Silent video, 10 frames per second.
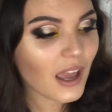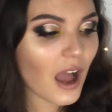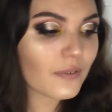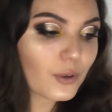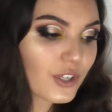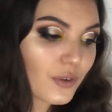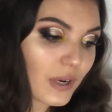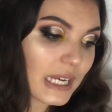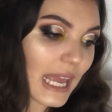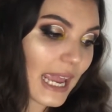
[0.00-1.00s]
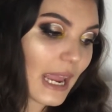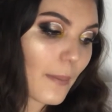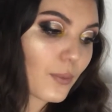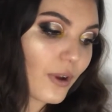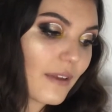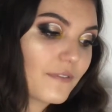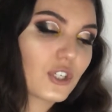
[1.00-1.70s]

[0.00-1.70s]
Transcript: I've also written a brief